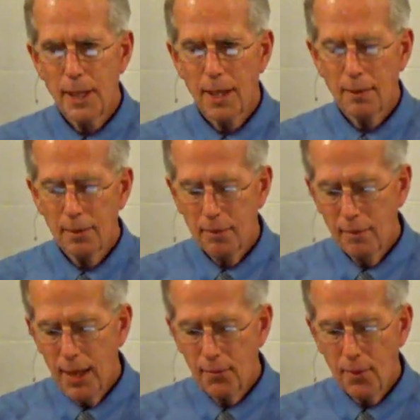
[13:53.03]
But yet,
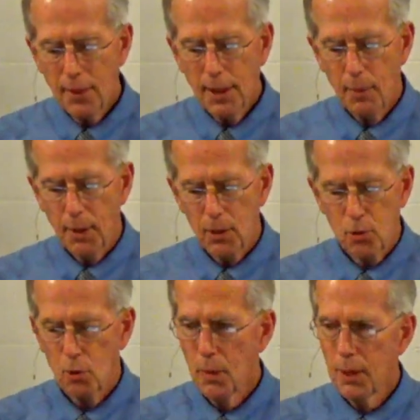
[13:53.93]
we have to think
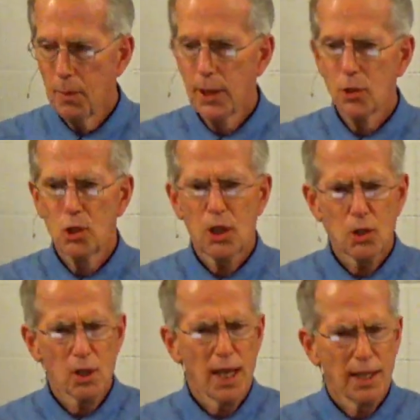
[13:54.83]
about this for a minute because
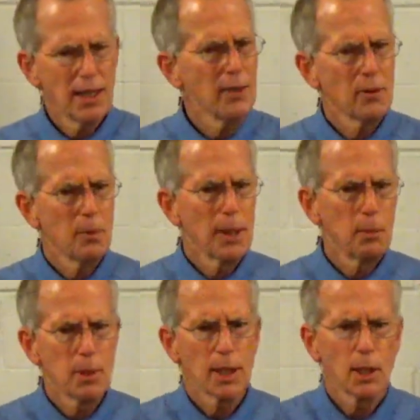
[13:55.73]
Jesus hadn't given
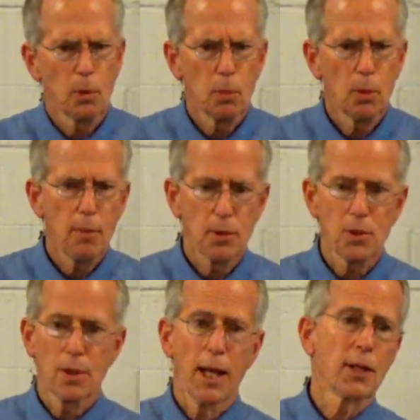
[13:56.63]
them any particular
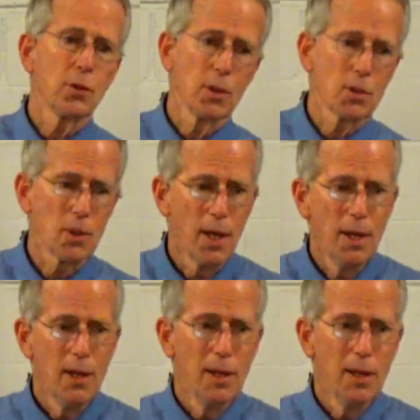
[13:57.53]
promise that Lazarus